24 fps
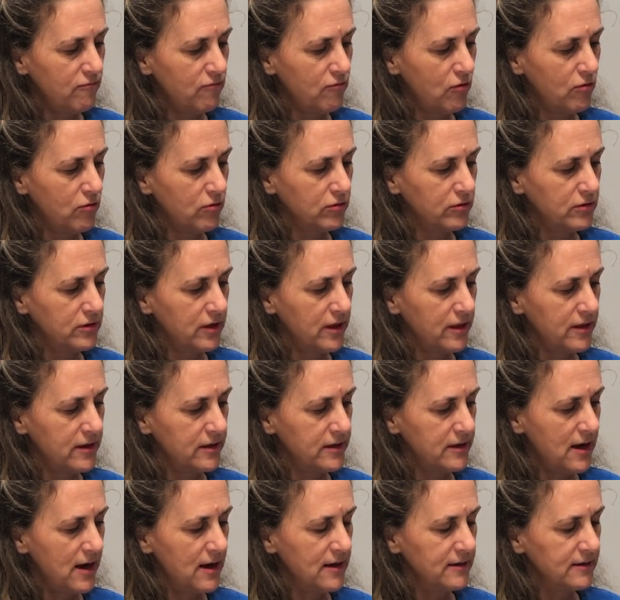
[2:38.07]
roll to the
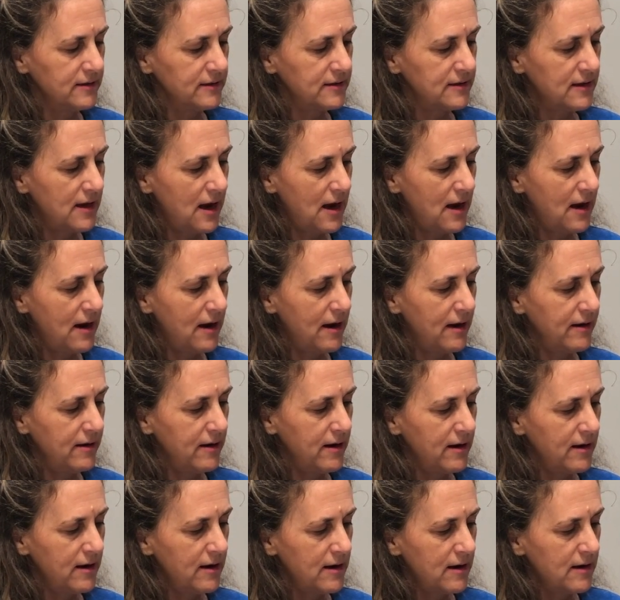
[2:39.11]
tongue side,
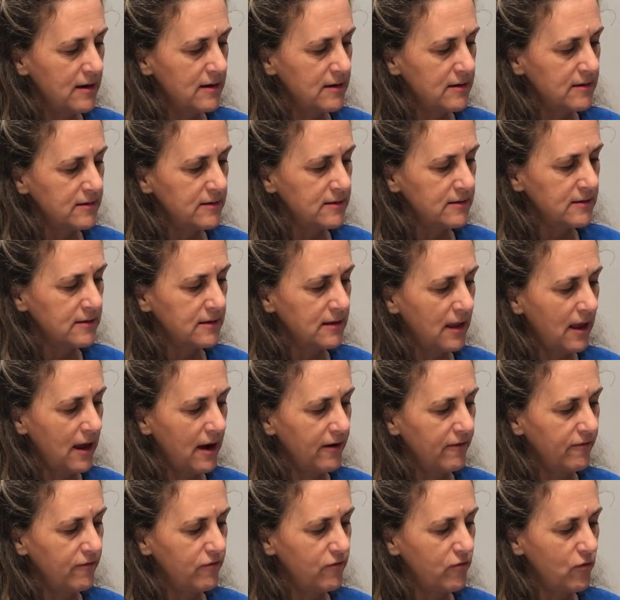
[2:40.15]

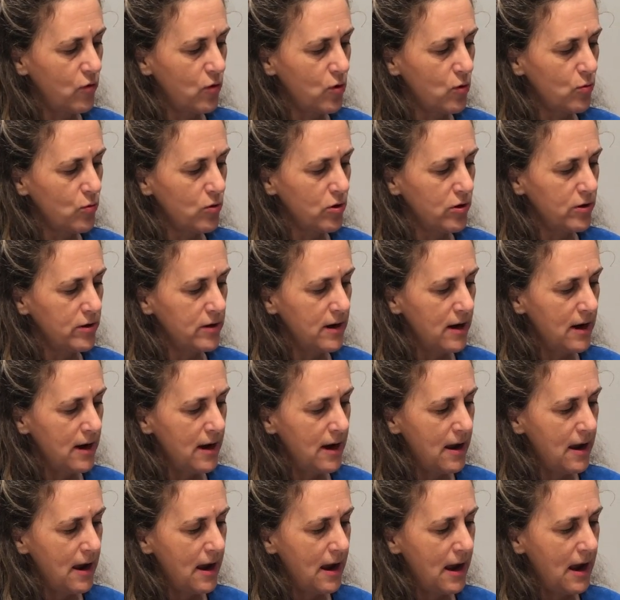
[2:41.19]
slide forward,
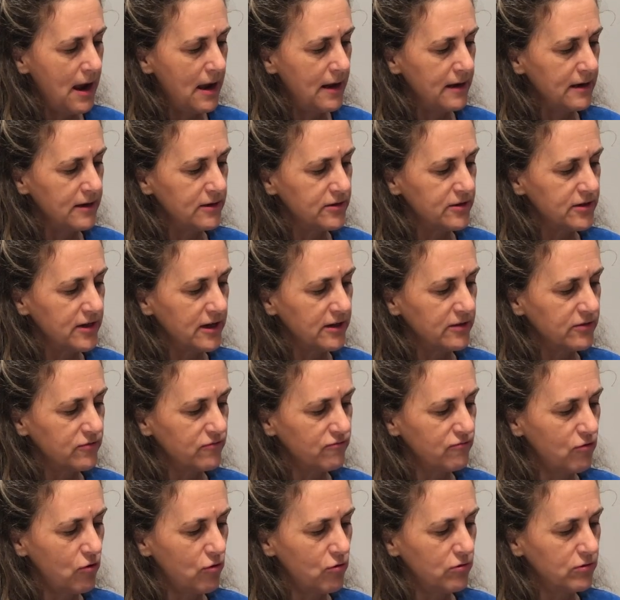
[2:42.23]
and it just
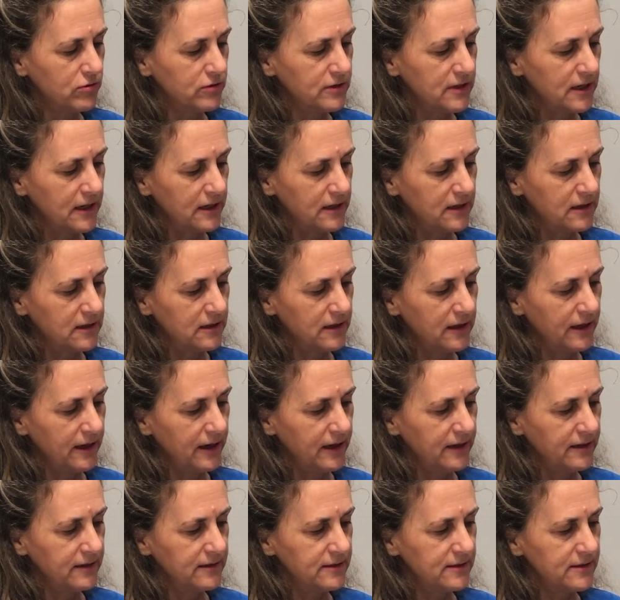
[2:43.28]
rolls and
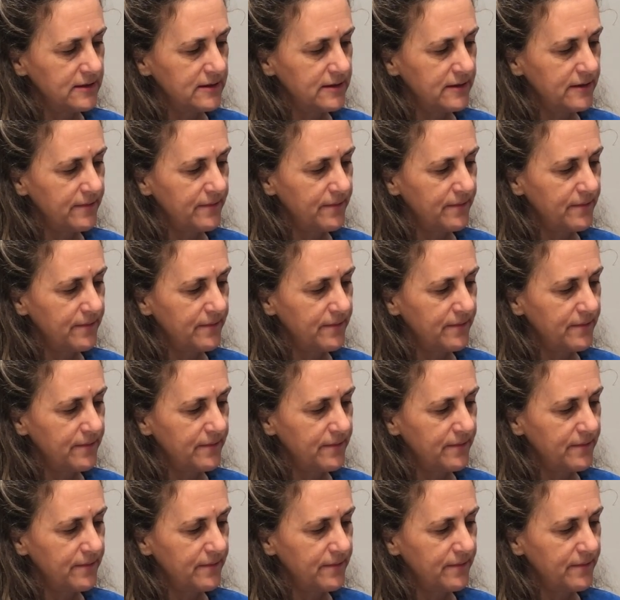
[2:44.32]
cleans.